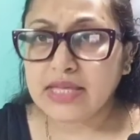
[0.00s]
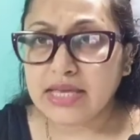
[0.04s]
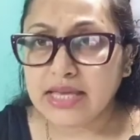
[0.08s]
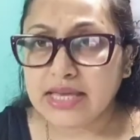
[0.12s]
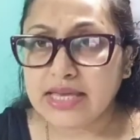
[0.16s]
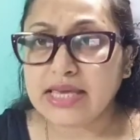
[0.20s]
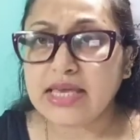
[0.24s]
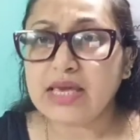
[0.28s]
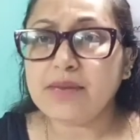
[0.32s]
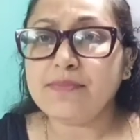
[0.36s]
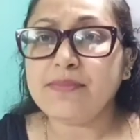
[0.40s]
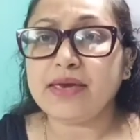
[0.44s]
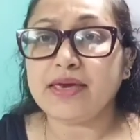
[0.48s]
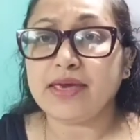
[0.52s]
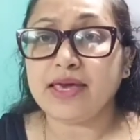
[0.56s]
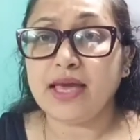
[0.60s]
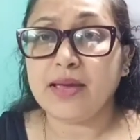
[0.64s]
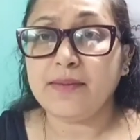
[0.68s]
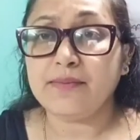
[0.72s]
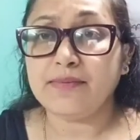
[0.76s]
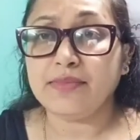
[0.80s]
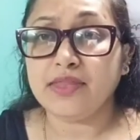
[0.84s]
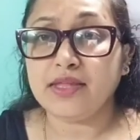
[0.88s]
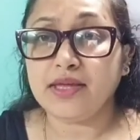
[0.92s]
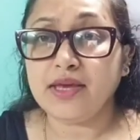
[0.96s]
he
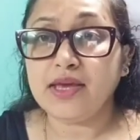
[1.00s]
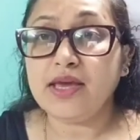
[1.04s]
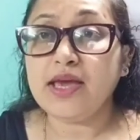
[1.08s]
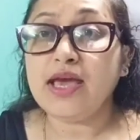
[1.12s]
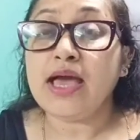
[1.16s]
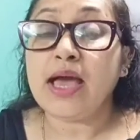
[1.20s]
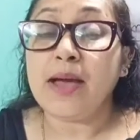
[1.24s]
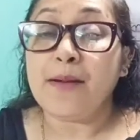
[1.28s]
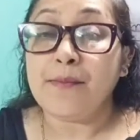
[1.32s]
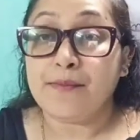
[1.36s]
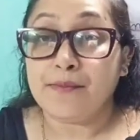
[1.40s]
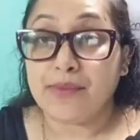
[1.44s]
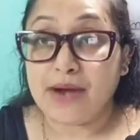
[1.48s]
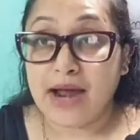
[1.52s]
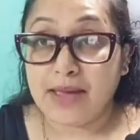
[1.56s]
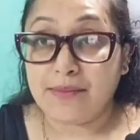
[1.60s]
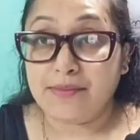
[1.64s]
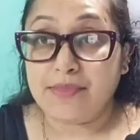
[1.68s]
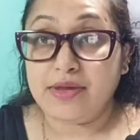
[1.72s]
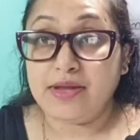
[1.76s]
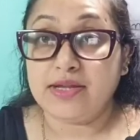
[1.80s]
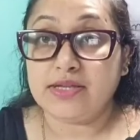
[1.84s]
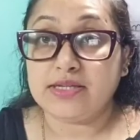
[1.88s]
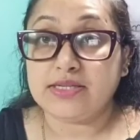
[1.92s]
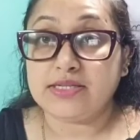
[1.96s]
became the Prime
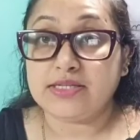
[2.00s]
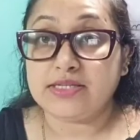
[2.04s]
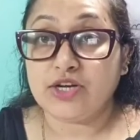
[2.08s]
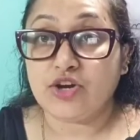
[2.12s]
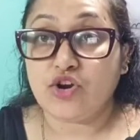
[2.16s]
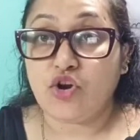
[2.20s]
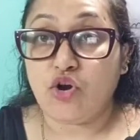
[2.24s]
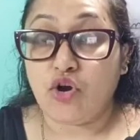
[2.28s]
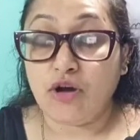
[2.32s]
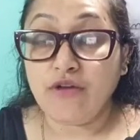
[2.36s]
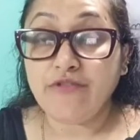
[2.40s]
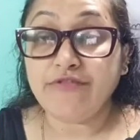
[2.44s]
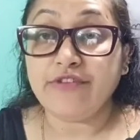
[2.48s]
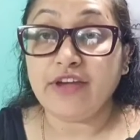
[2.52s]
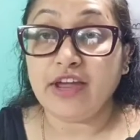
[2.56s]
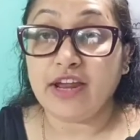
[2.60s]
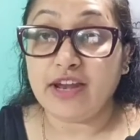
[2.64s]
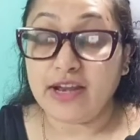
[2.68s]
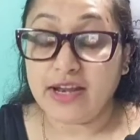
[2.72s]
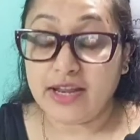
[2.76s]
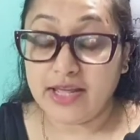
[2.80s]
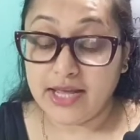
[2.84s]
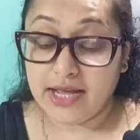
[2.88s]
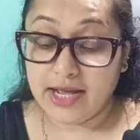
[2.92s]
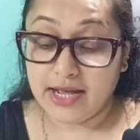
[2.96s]
Minister of
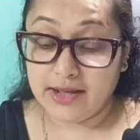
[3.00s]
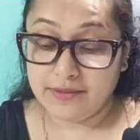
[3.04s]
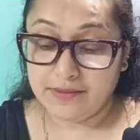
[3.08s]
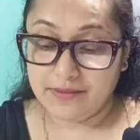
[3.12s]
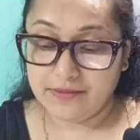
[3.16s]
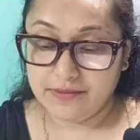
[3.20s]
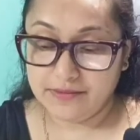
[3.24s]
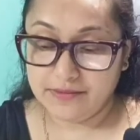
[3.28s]
India.